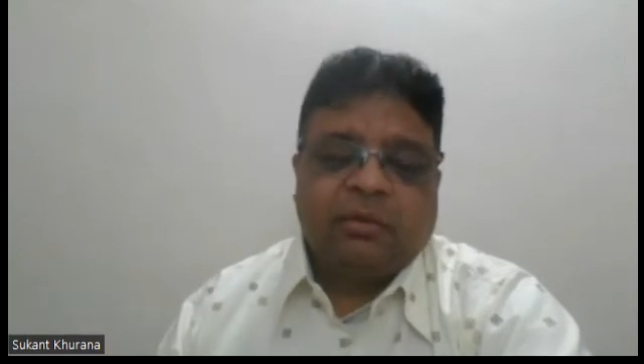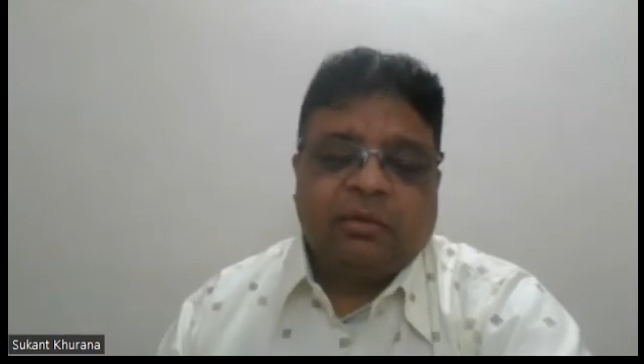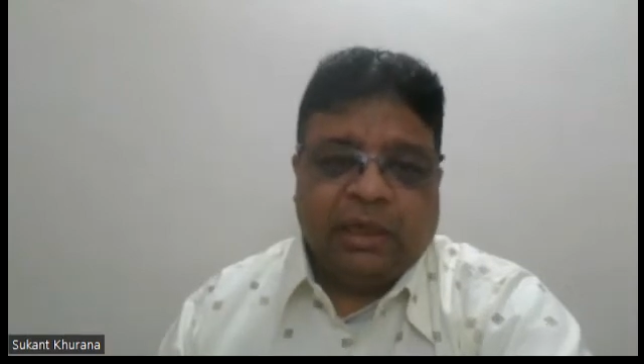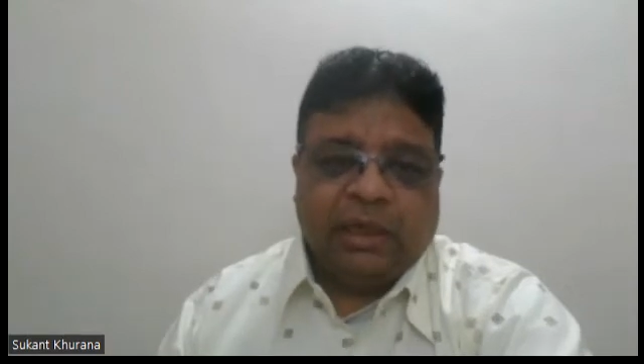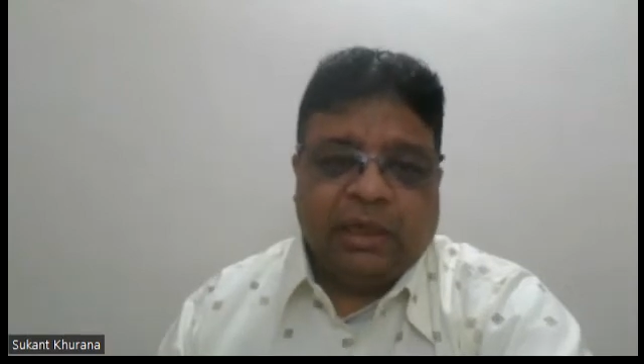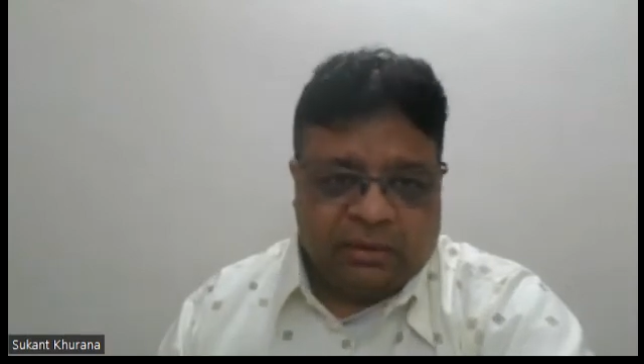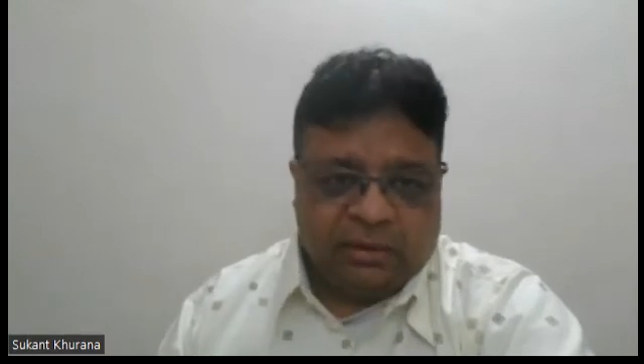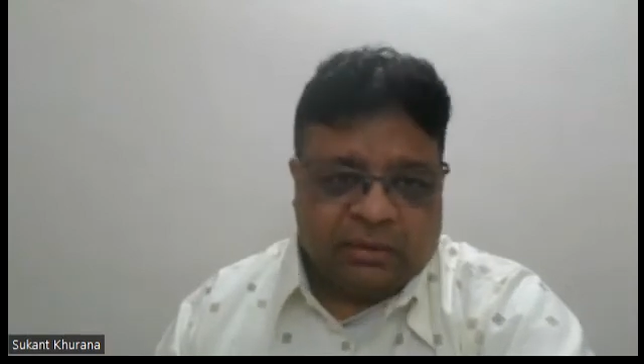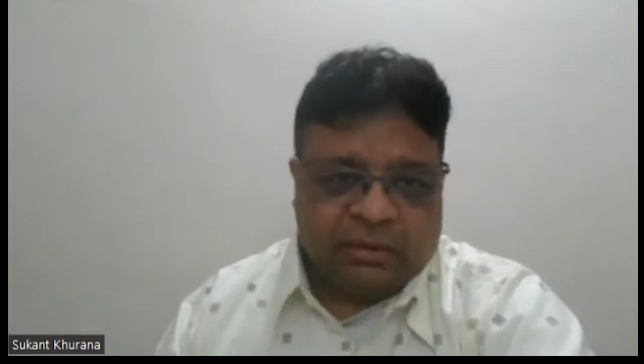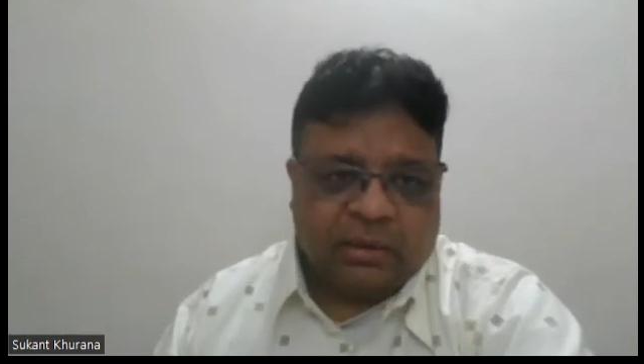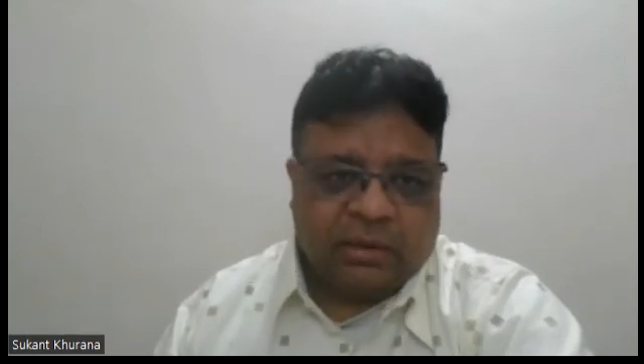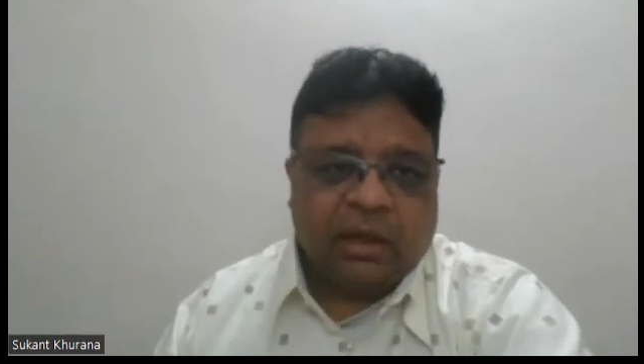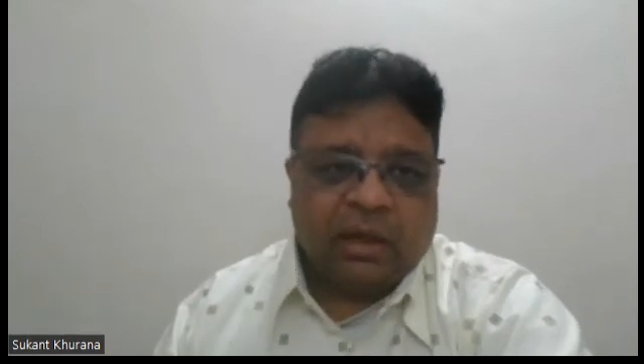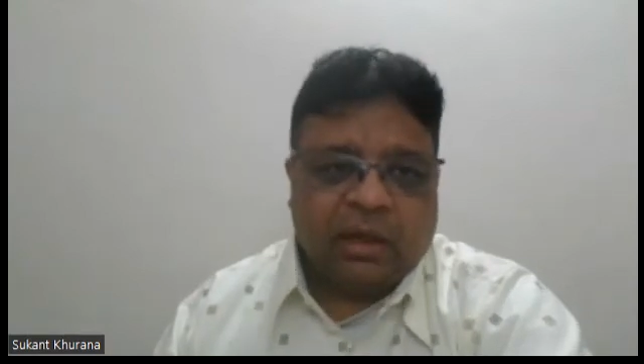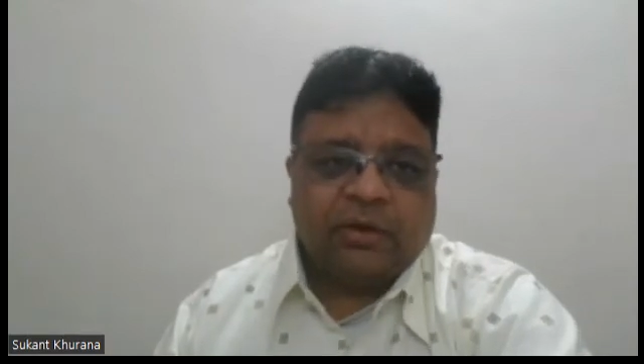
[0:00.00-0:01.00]
Read
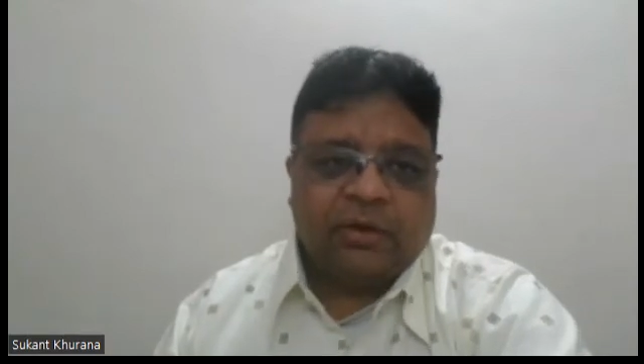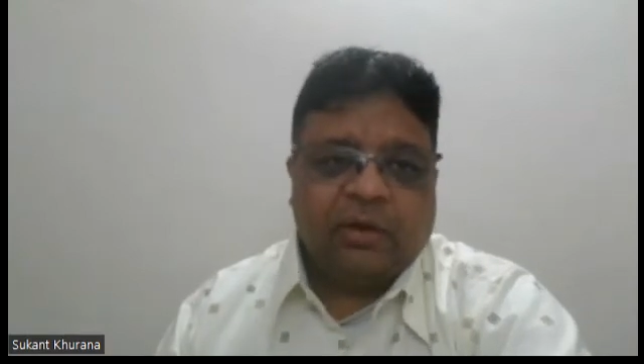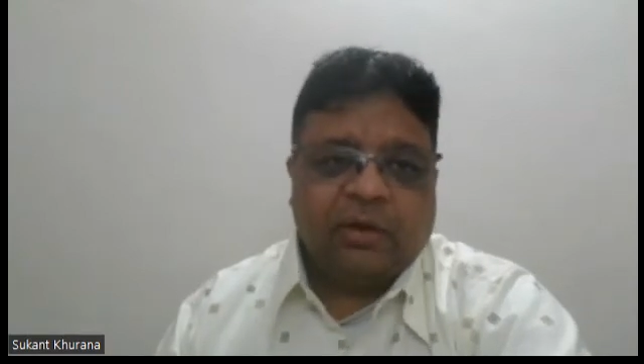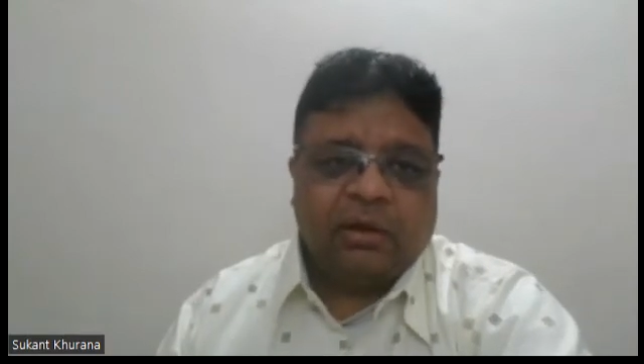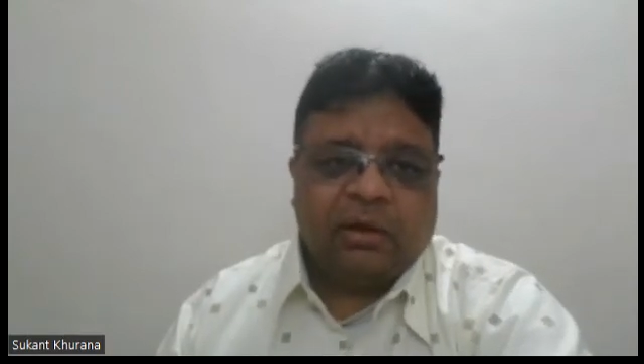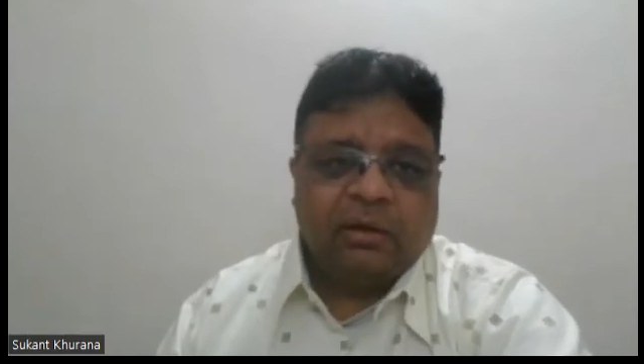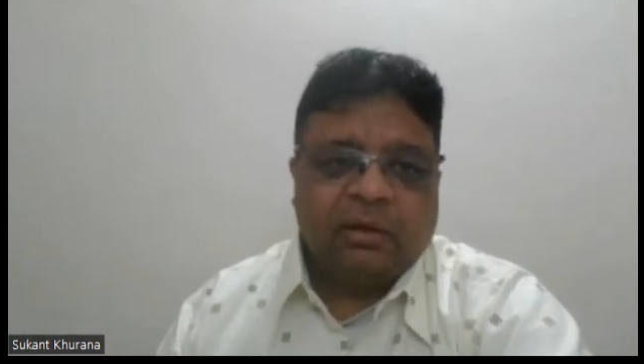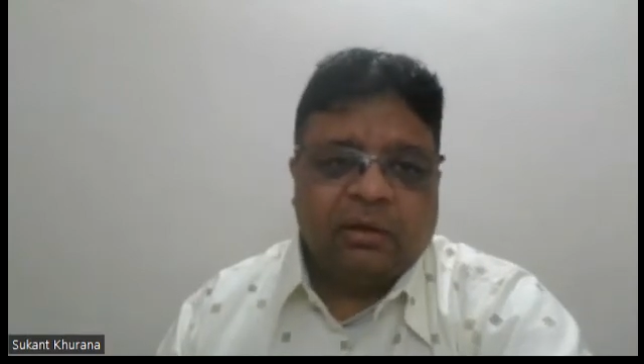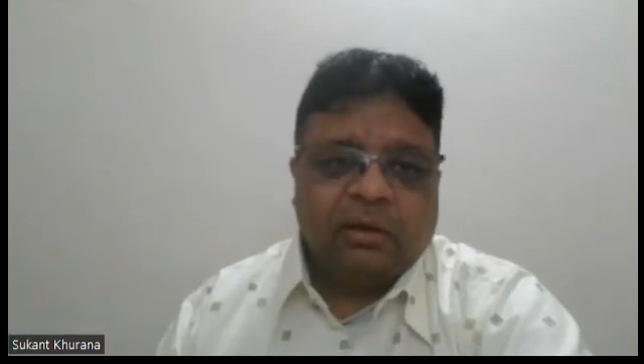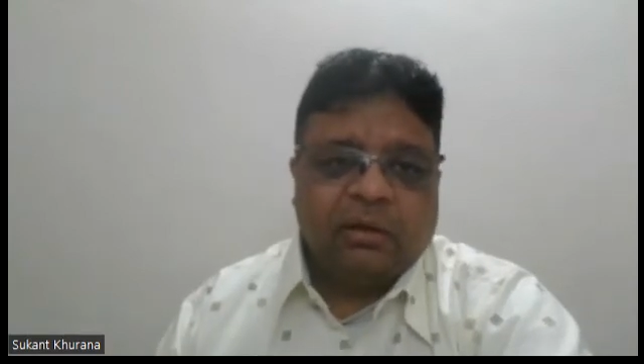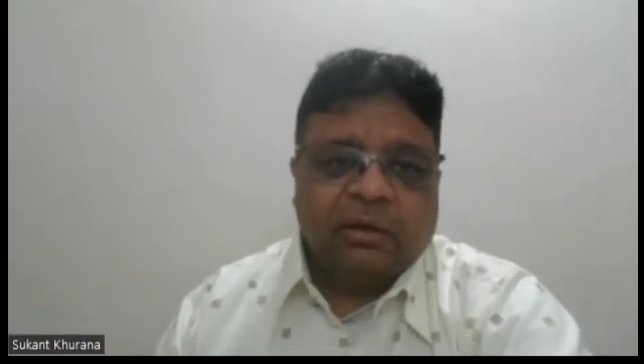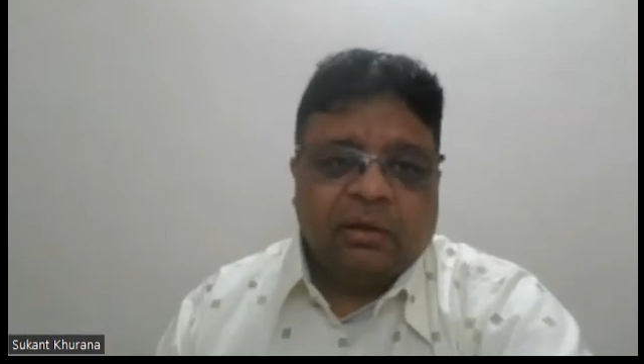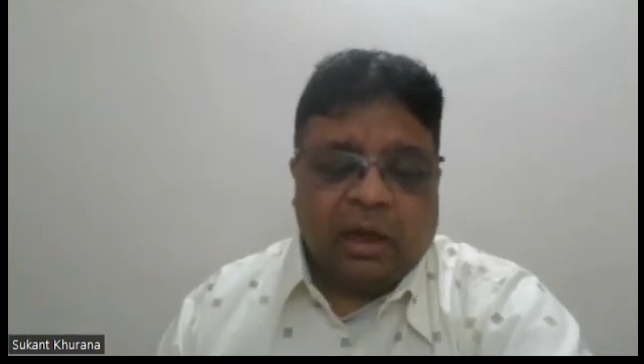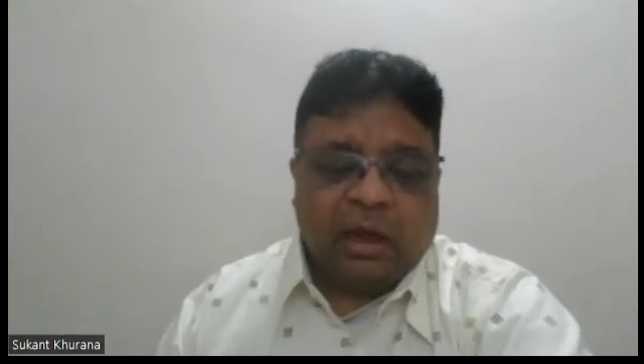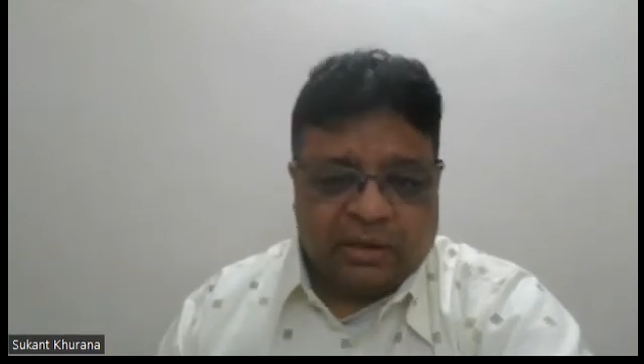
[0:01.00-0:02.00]
color theory,
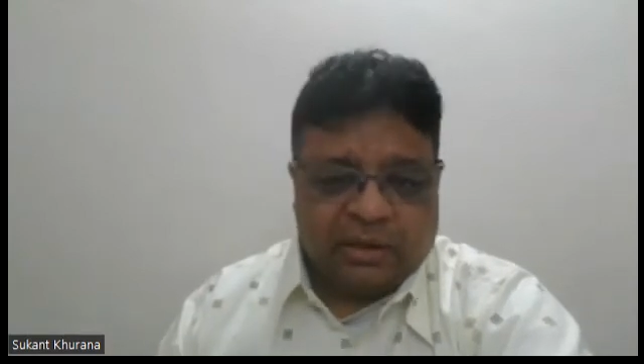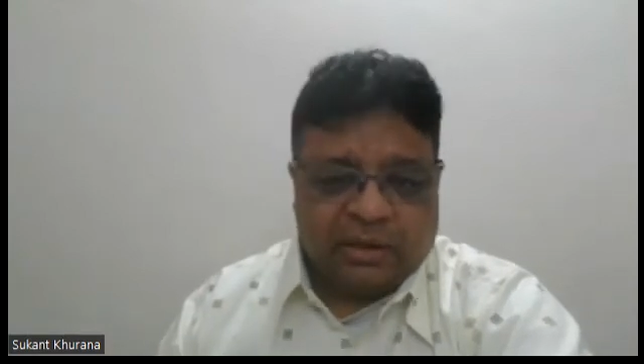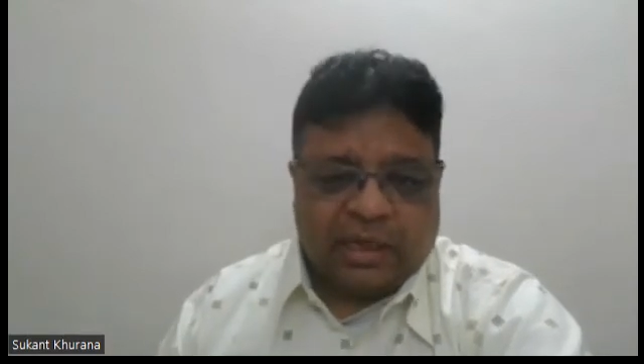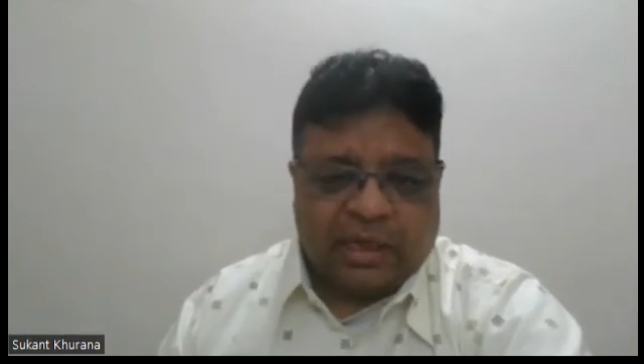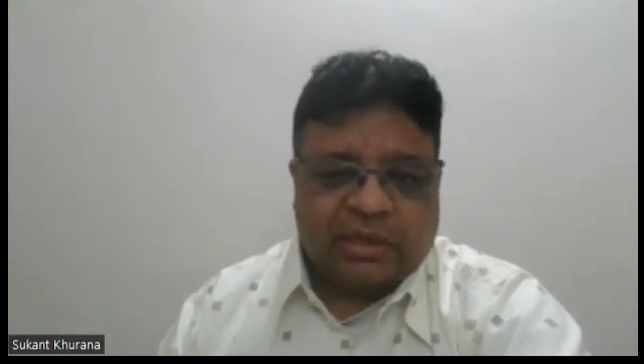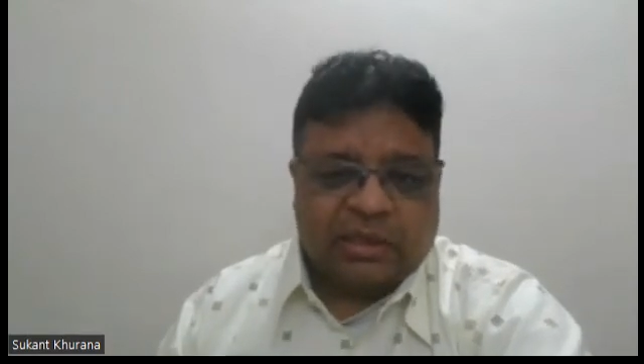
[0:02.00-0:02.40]
understand